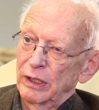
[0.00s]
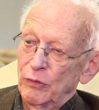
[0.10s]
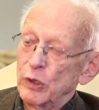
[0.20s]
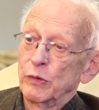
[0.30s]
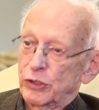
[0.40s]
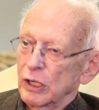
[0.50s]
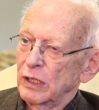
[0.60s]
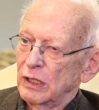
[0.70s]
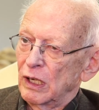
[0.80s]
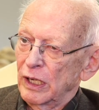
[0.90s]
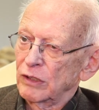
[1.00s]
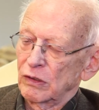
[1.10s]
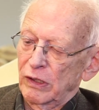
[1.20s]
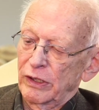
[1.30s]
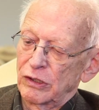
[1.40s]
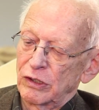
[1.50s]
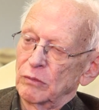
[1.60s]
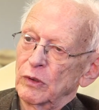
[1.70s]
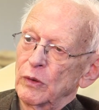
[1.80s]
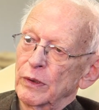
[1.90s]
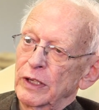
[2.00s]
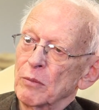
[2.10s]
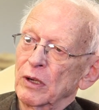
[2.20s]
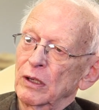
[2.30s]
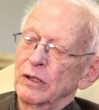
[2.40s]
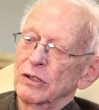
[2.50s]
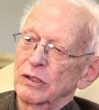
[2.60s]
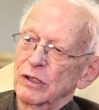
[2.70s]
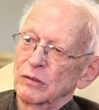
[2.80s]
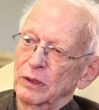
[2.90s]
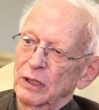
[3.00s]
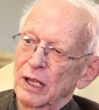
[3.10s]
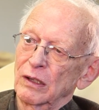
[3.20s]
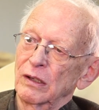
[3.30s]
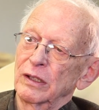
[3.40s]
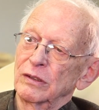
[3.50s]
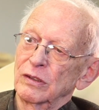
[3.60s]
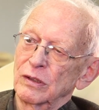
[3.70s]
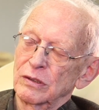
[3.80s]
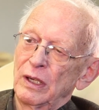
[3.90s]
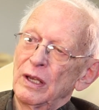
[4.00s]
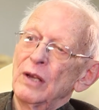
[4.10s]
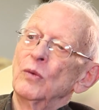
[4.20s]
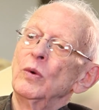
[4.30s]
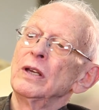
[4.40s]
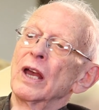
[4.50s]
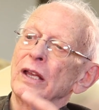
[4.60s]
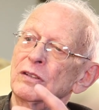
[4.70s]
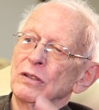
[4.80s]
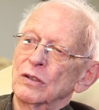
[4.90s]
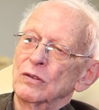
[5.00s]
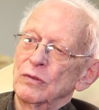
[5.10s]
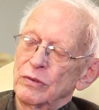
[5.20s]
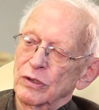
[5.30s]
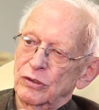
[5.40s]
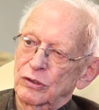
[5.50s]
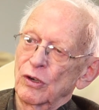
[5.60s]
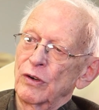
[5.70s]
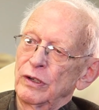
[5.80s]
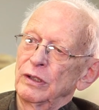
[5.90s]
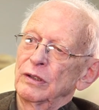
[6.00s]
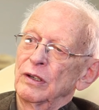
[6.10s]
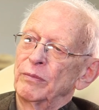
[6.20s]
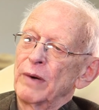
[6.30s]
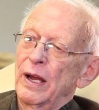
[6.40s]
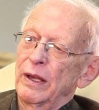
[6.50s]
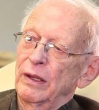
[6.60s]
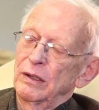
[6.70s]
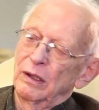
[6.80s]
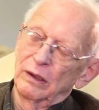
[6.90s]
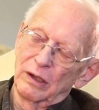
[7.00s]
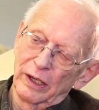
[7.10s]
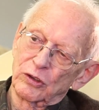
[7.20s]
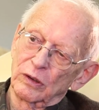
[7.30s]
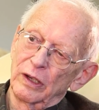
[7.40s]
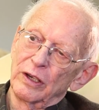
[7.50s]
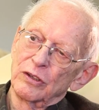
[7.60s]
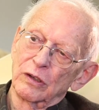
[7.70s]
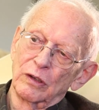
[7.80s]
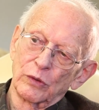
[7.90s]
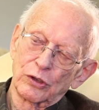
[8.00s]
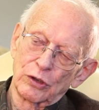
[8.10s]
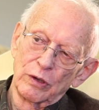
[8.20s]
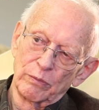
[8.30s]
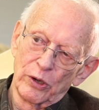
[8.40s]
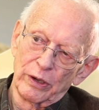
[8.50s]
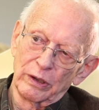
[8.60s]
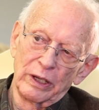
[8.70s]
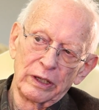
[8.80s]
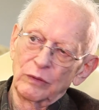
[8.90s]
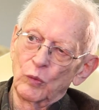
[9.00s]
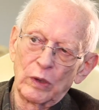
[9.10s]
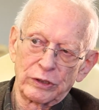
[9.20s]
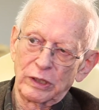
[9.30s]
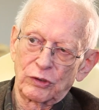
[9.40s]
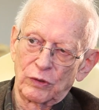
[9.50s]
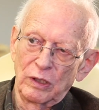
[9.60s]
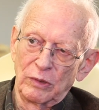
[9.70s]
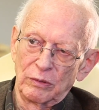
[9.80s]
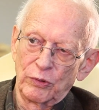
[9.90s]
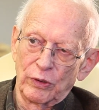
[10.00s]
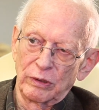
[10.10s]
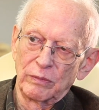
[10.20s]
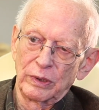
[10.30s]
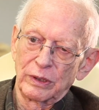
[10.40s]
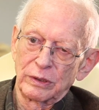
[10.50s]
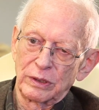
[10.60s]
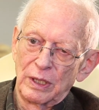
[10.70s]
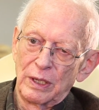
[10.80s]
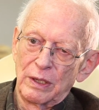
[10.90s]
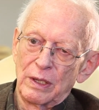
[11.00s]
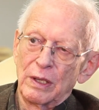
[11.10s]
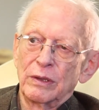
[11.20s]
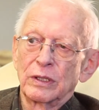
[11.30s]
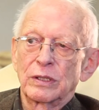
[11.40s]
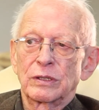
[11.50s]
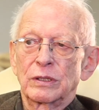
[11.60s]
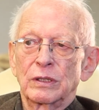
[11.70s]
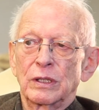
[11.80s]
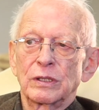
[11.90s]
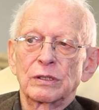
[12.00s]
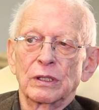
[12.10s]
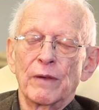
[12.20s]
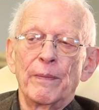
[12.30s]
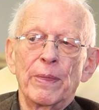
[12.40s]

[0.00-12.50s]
we studied electrical engineering, but we were chemical engineers, mechanical engineers. We had to know the story of why electrical engineering was so important, and it was extremely important because this, this uh,